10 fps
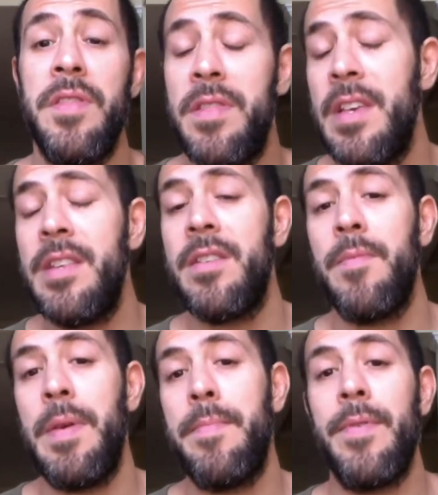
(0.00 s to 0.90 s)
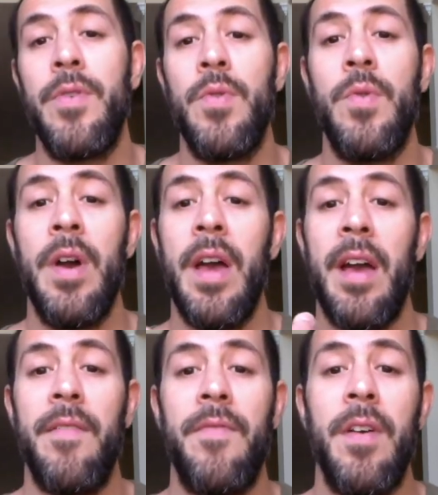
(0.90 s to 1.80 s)
These are the people who
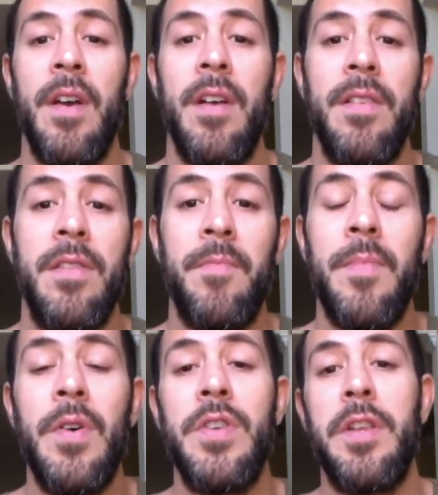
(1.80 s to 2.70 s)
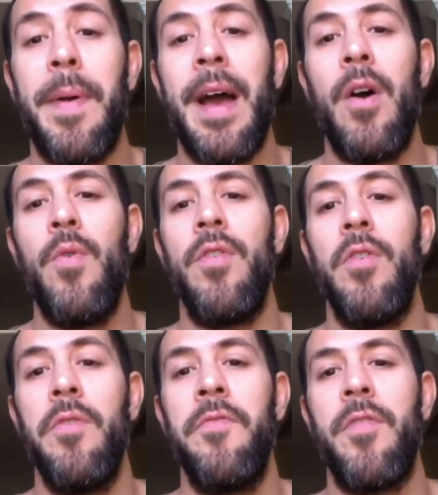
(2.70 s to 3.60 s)
have the most power
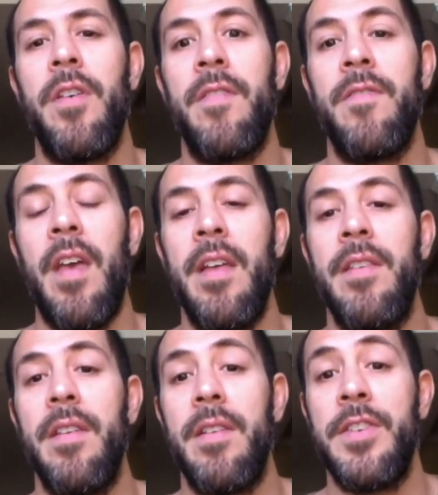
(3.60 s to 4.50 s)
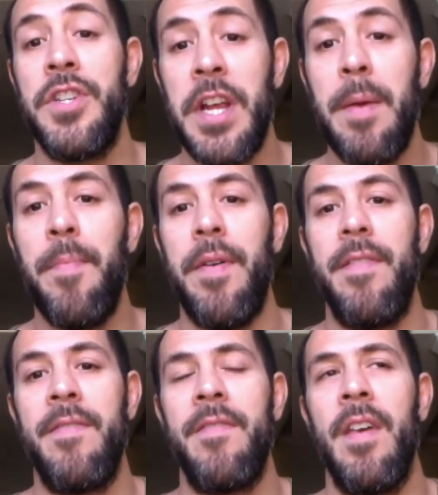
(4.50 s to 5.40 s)
over us and shape
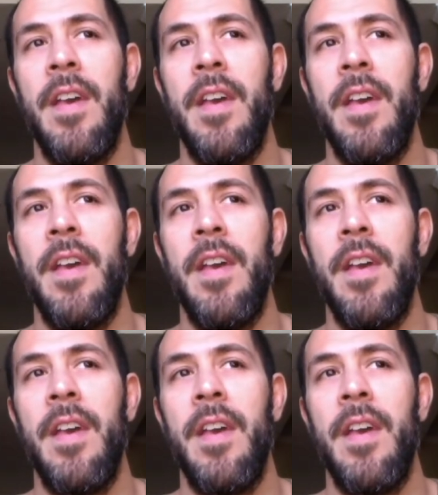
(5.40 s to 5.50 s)
us.